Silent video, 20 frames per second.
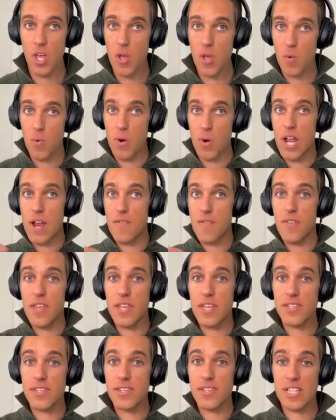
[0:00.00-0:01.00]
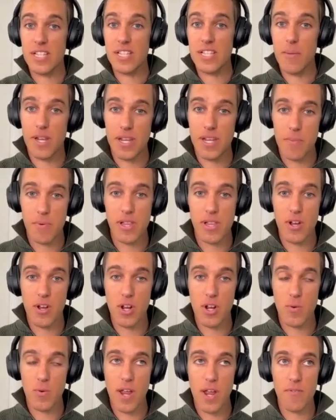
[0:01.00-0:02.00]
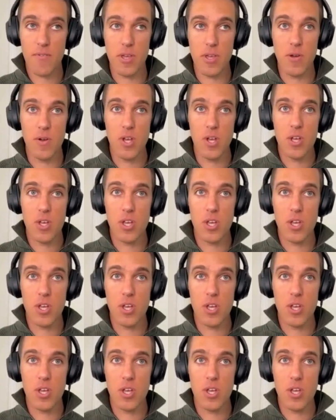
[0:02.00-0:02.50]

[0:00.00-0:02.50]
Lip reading: where everything is kept cleared away from you.